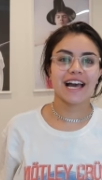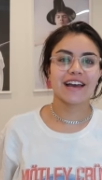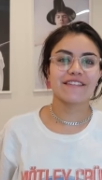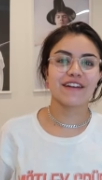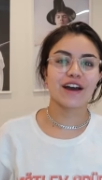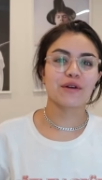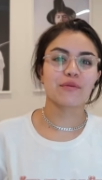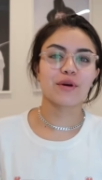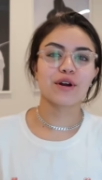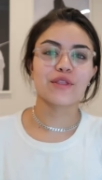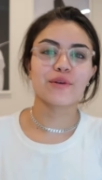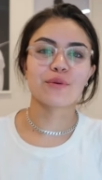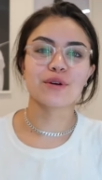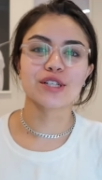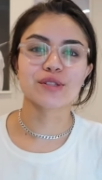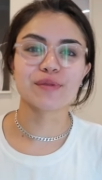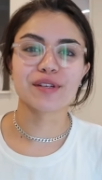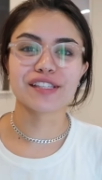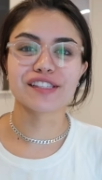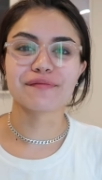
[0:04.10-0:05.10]
I've had one of the
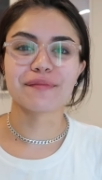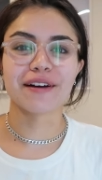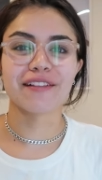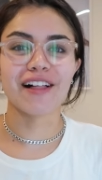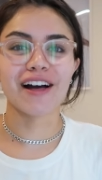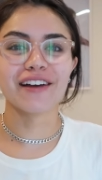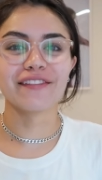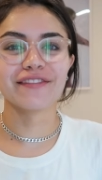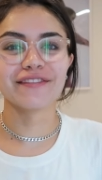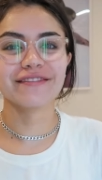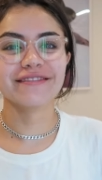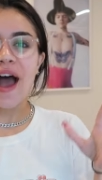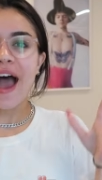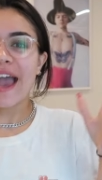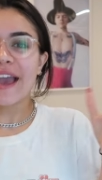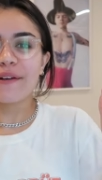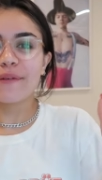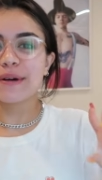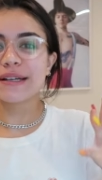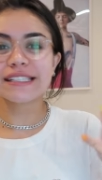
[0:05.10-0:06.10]
worst weeks of my life.
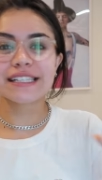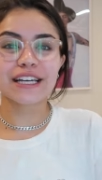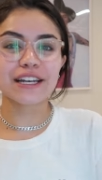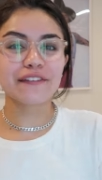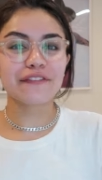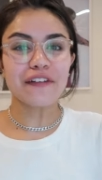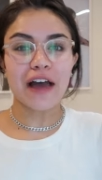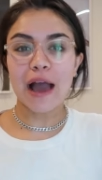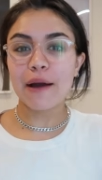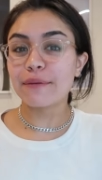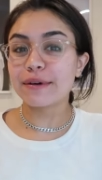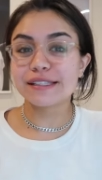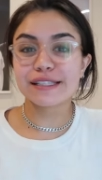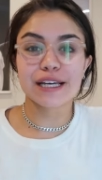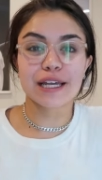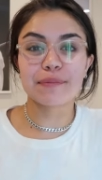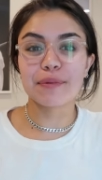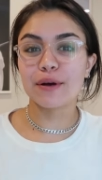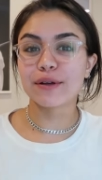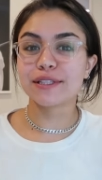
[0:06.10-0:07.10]
I wasn't gonna I
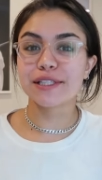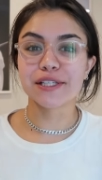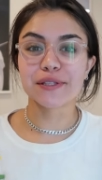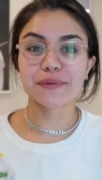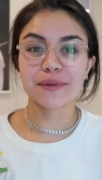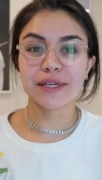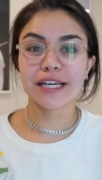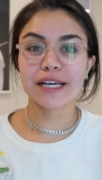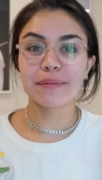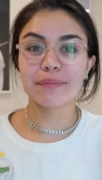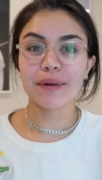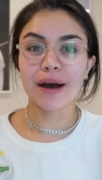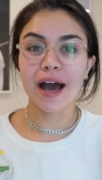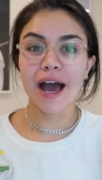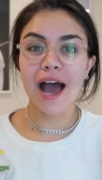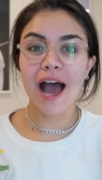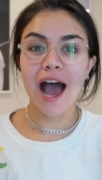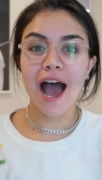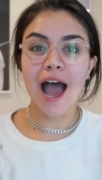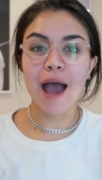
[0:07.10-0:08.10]
wasn't gonna post this week,
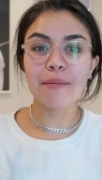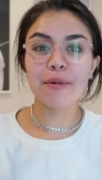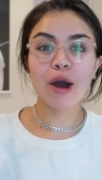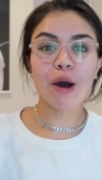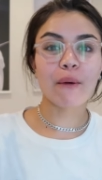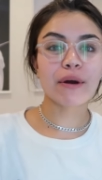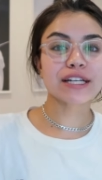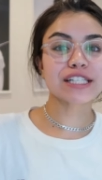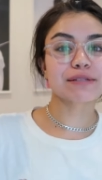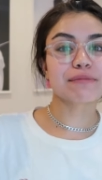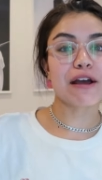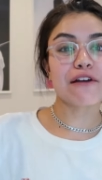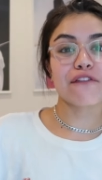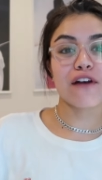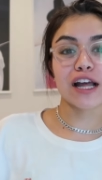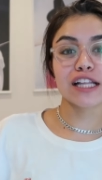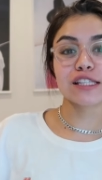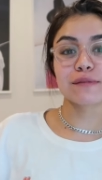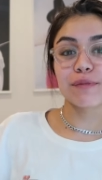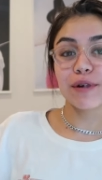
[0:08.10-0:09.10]
but I'm going to my
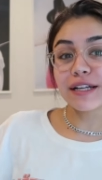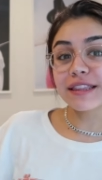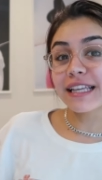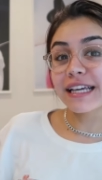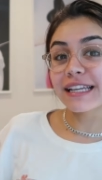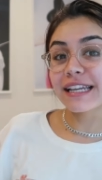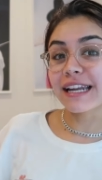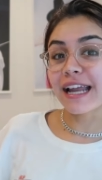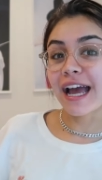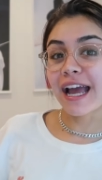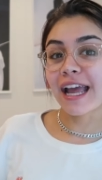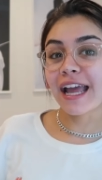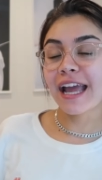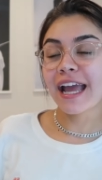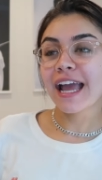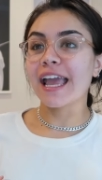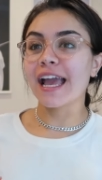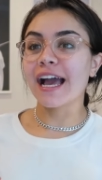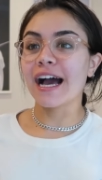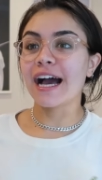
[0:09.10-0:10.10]
friend's birthday
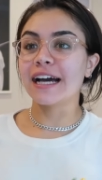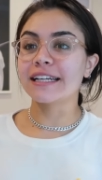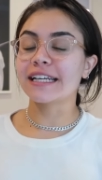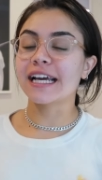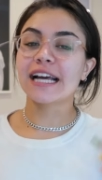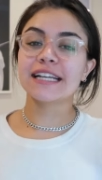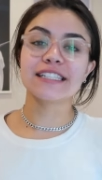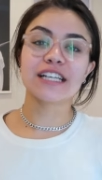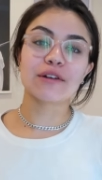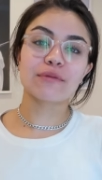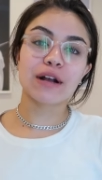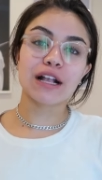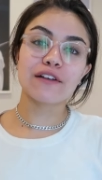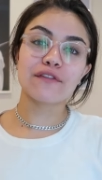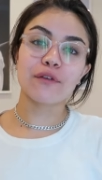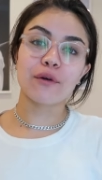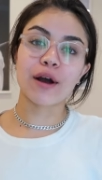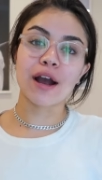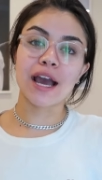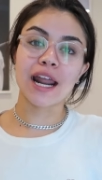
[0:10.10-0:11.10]
tonight and I had to get
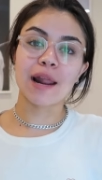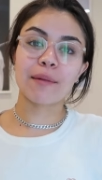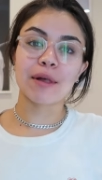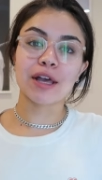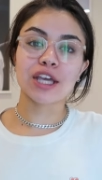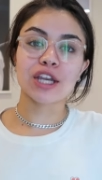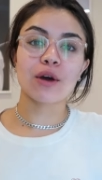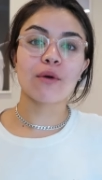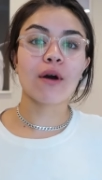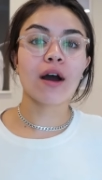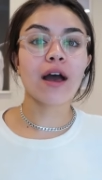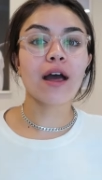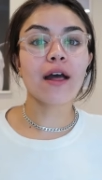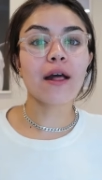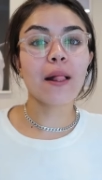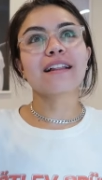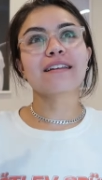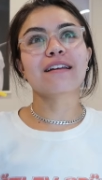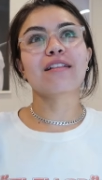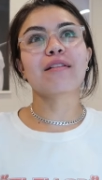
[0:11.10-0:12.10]
ready for it and I'm like, you know
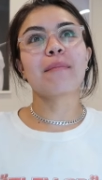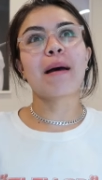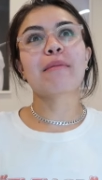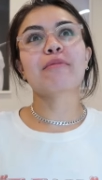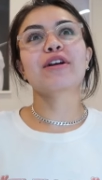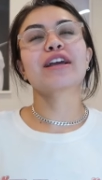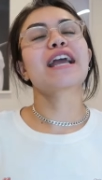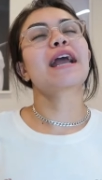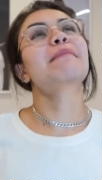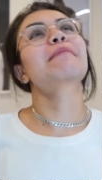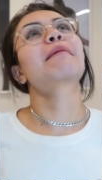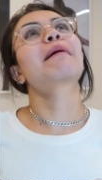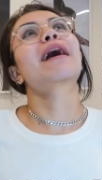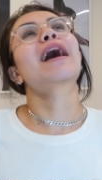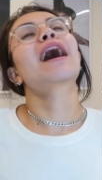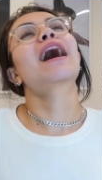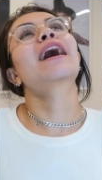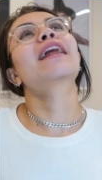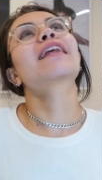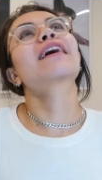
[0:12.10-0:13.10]
what? A little memory came to my
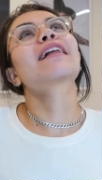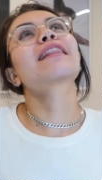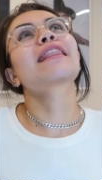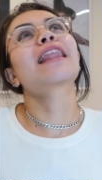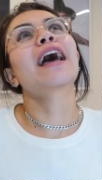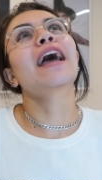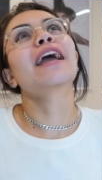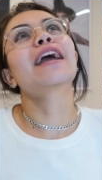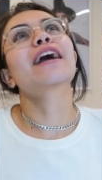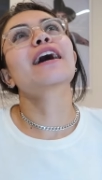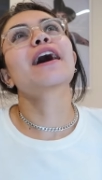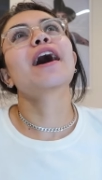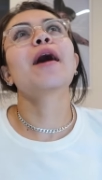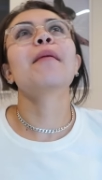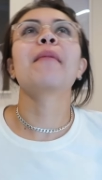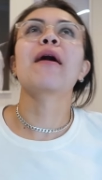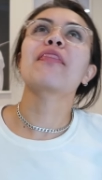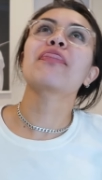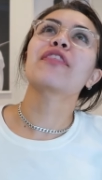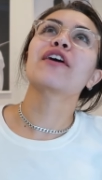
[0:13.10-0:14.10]
head. Like
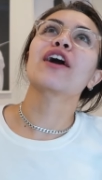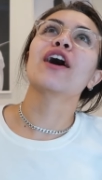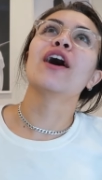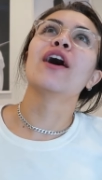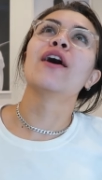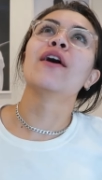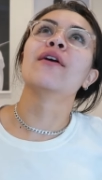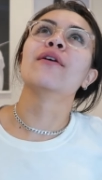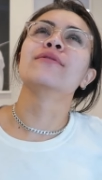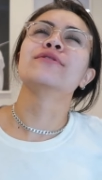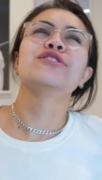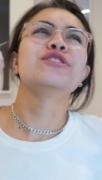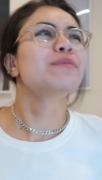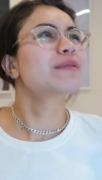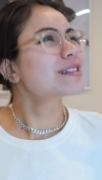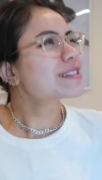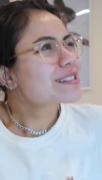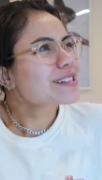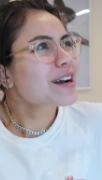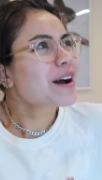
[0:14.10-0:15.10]
a month ago, two
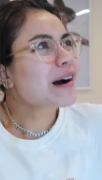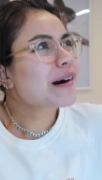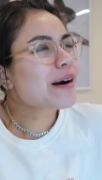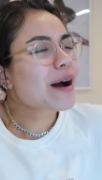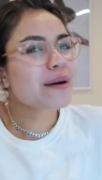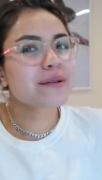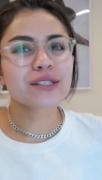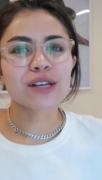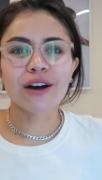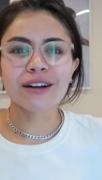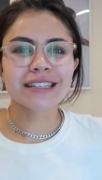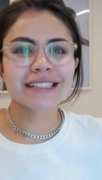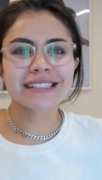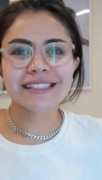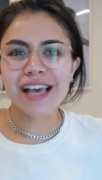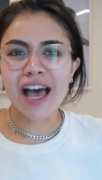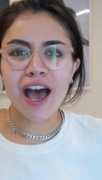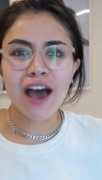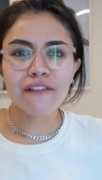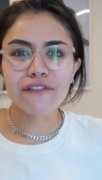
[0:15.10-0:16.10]
months ago, I was on a
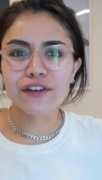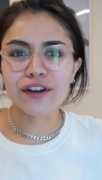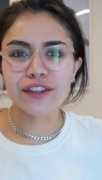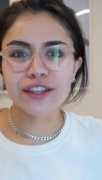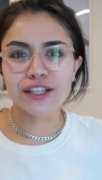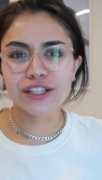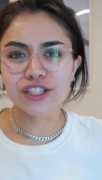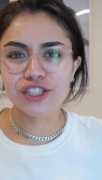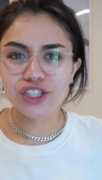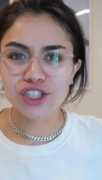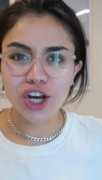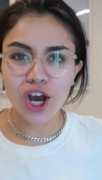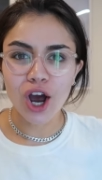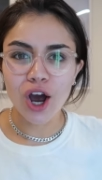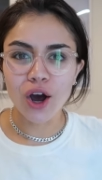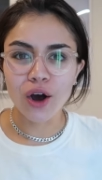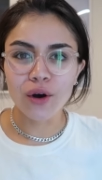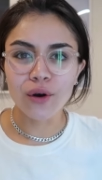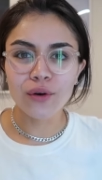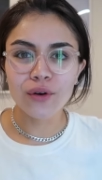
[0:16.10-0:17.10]
set for this
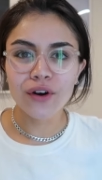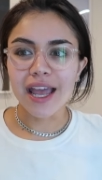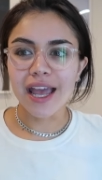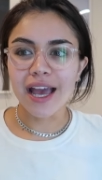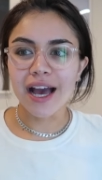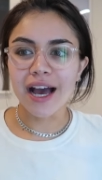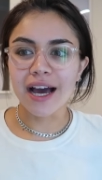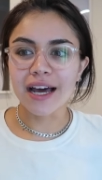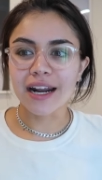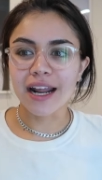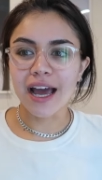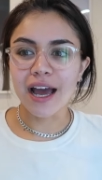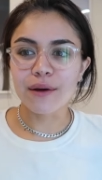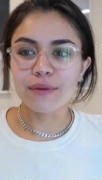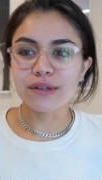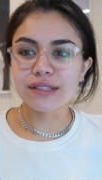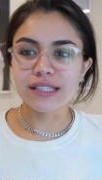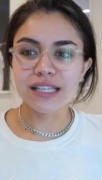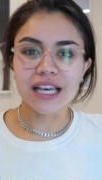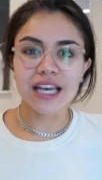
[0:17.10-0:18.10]
show and I
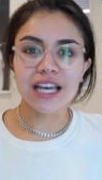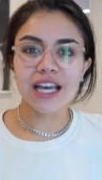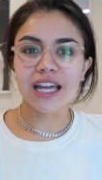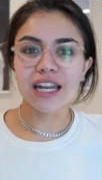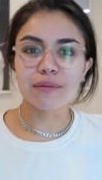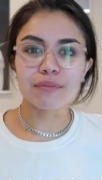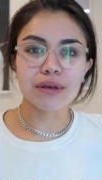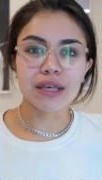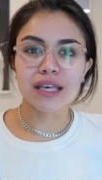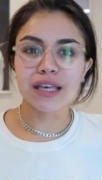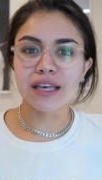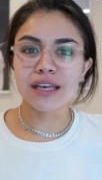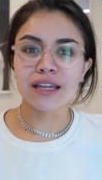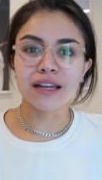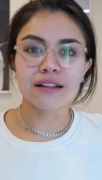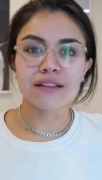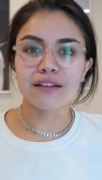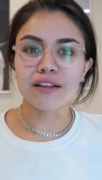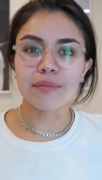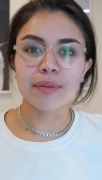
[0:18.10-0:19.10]
was like gonna be
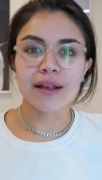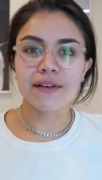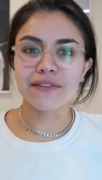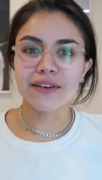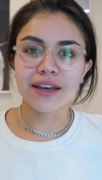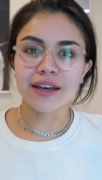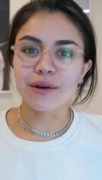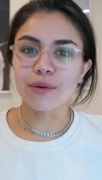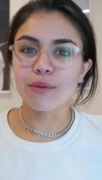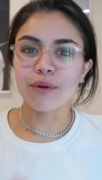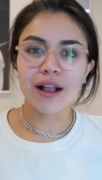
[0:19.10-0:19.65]
in a little bit of it,